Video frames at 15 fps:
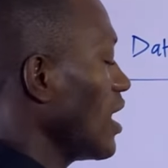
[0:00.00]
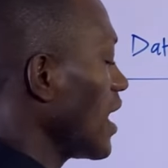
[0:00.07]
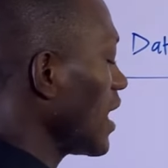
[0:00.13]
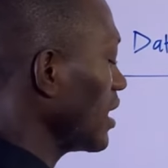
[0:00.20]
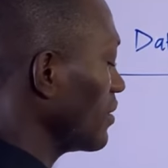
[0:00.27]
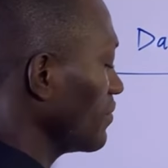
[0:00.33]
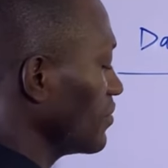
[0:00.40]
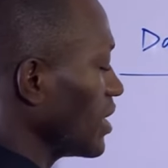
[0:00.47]

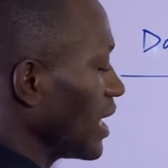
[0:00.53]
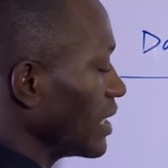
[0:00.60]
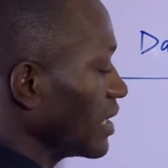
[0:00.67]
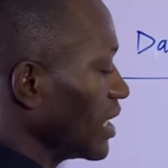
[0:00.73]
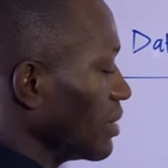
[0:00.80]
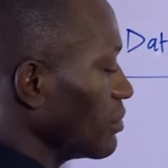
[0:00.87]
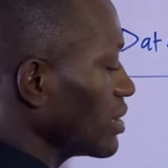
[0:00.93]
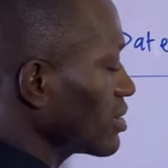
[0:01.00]
And if you are
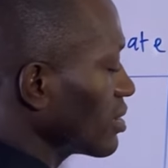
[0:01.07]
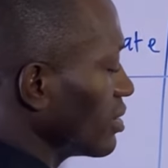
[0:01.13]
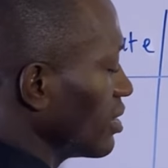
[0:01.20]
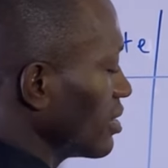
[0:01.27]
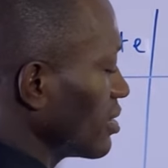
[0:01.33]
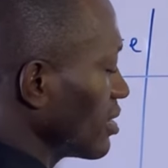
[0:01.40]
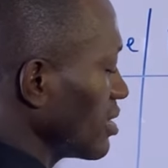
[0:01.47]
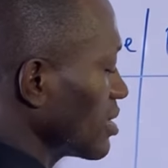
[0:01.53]
debiting
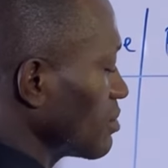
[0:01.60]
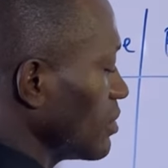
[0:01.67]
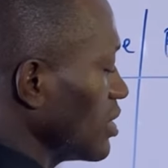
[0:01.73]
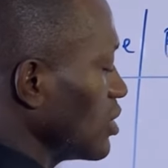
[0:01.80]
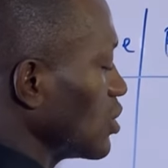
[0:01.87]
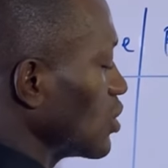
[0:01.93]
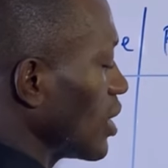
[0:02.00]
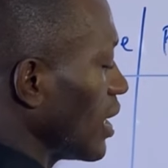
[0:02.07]
it, it
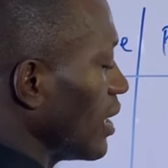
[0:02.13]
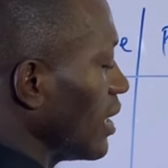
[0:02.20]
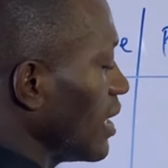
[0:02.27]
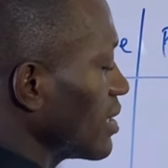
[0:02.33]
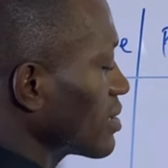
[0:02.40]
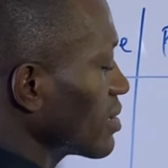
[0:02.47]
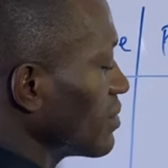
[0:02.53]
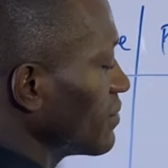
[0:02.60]
means you are
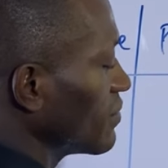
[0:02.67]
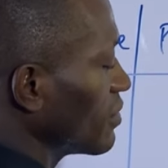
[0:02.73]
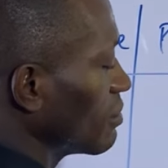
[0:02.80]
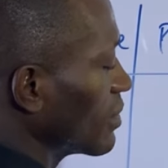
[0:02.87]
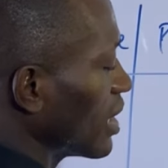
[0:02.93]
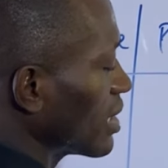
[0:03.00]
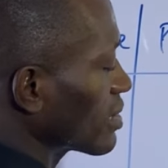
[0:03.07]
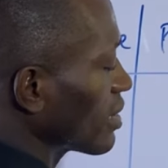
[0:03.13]
lessening from
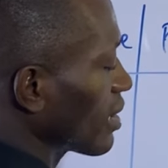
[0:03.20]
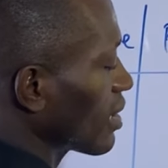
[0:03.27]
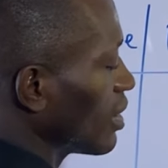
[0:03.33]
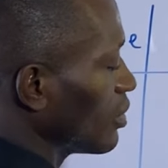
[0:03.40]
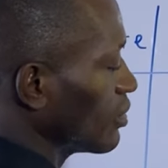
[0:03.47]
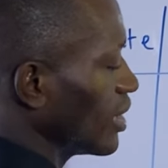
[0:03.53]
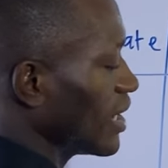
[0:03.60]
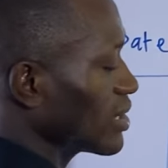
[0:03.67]
that
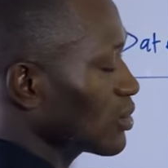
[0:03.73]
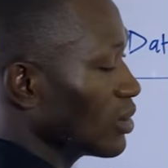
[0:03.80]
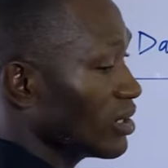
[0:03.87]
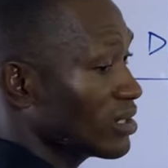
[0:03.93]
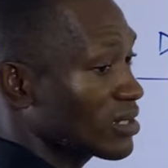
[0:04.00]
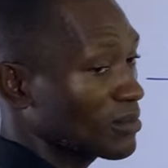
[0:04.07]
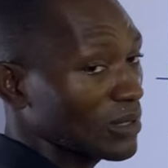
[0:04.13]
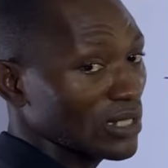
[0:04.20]
account. That's what
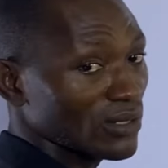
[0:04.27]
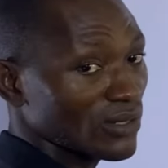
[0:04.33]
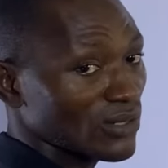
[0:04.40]
it means.